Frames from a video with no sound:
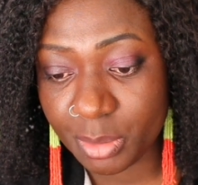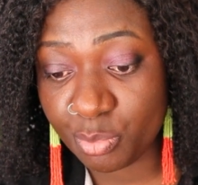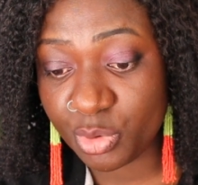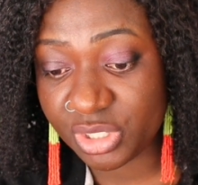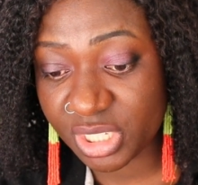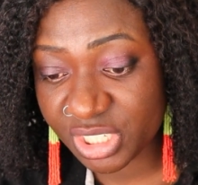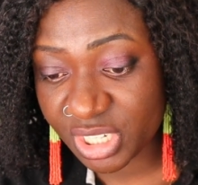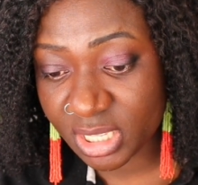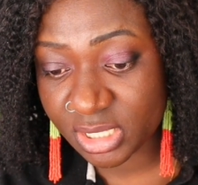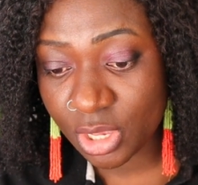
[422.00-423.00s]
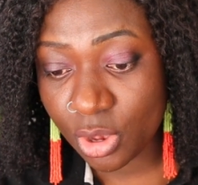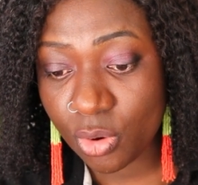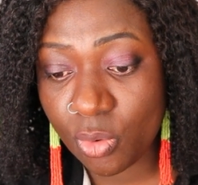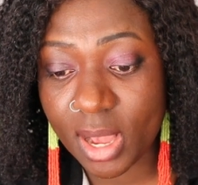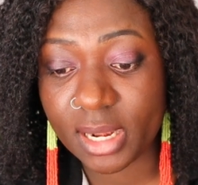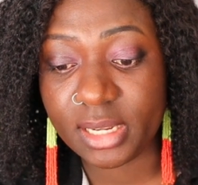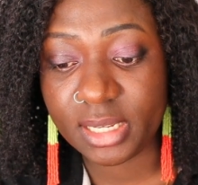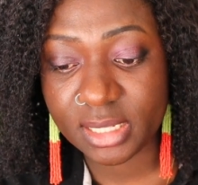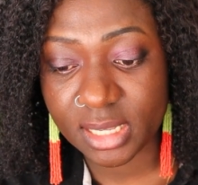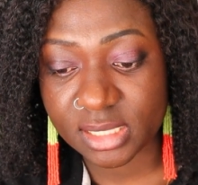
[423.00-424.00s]
Musicians who are
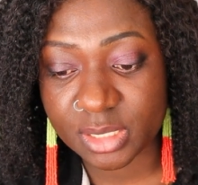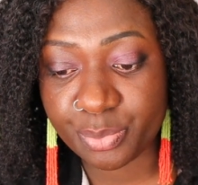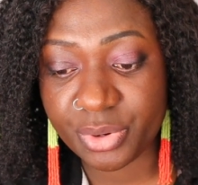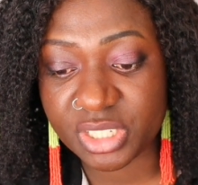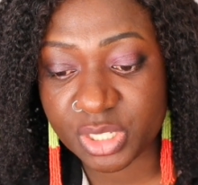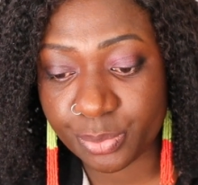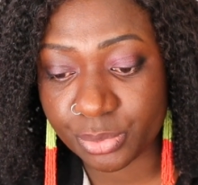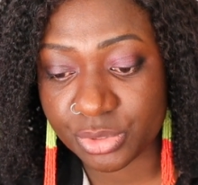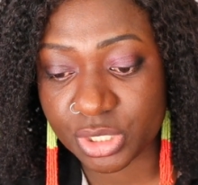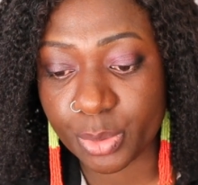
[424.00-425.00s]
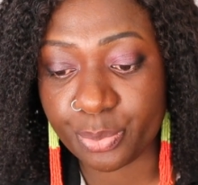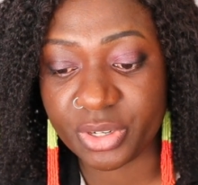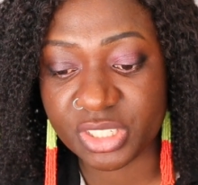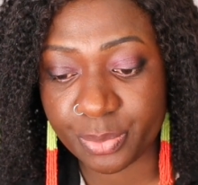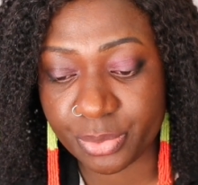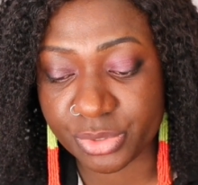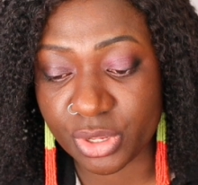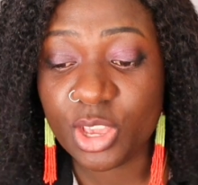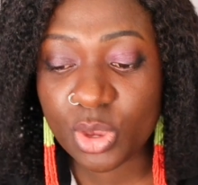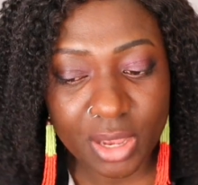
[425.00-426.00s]
leaders, principals, sub-principals.
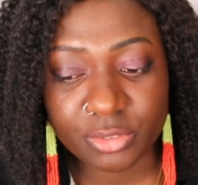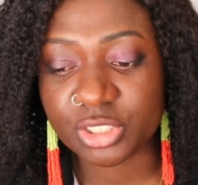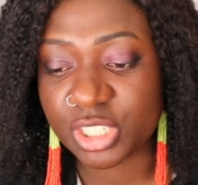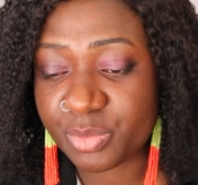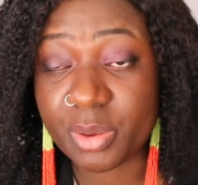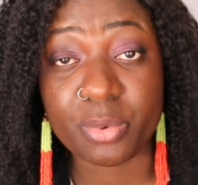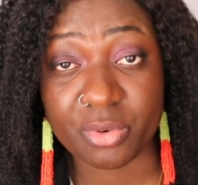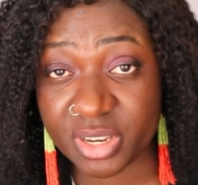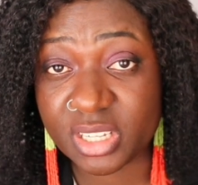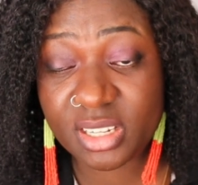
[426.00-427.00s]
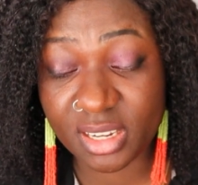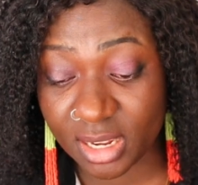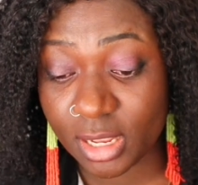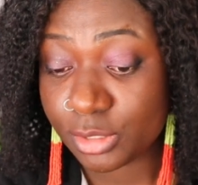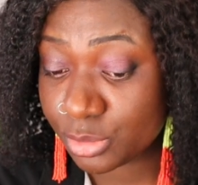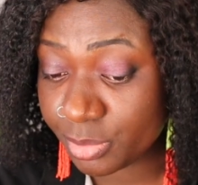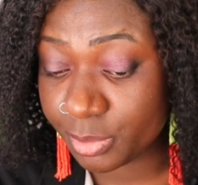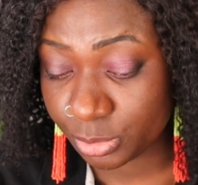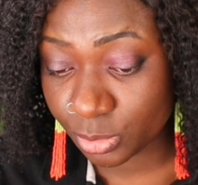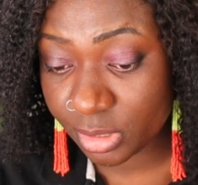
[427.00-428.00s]
You have to just be a professional to be
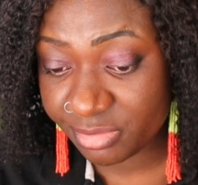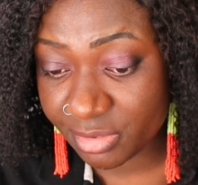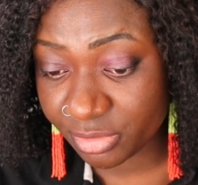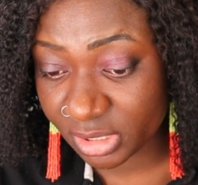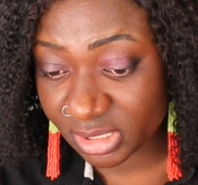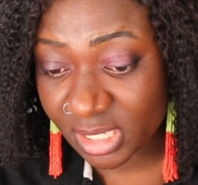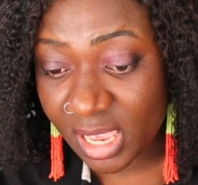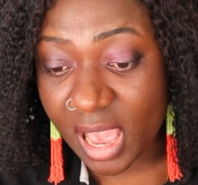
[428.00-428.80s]
able to qualify for this.